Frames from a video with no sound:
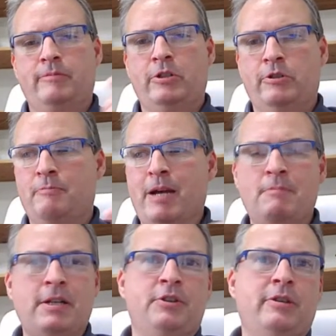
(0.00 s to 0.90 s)
You
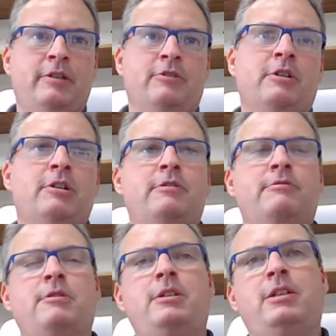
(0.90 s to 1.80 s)
might be in another
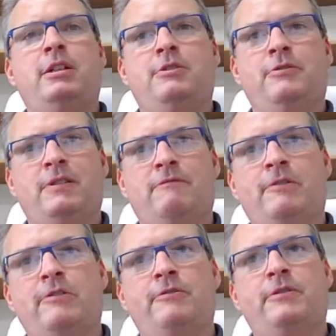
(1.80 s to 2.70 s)
country and you
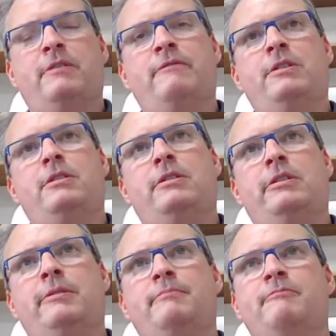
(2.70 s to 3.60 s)
see photos of it